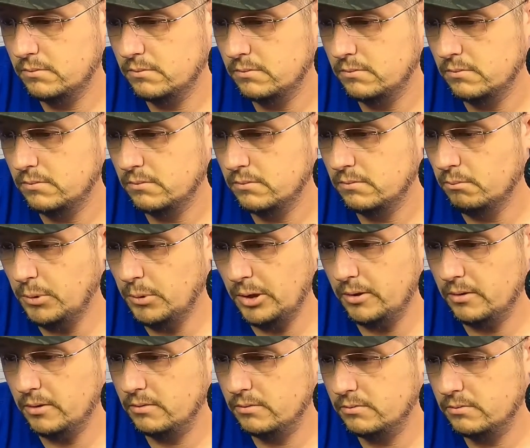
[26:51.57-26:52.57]
But
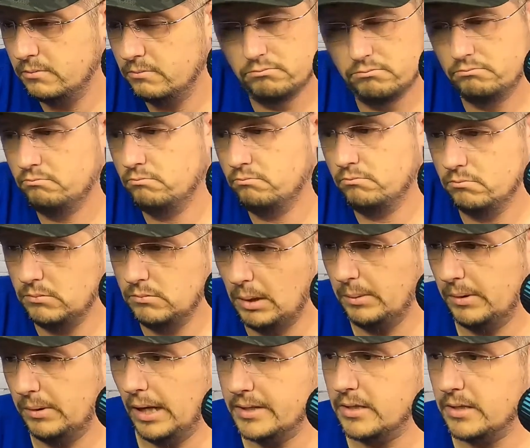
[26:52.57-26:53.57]
I mean,
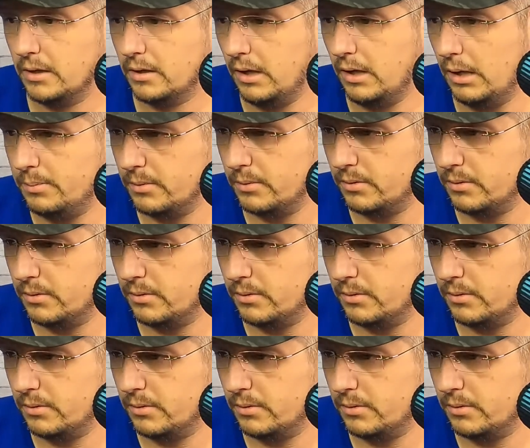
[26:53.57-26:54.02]
that's not going to happen.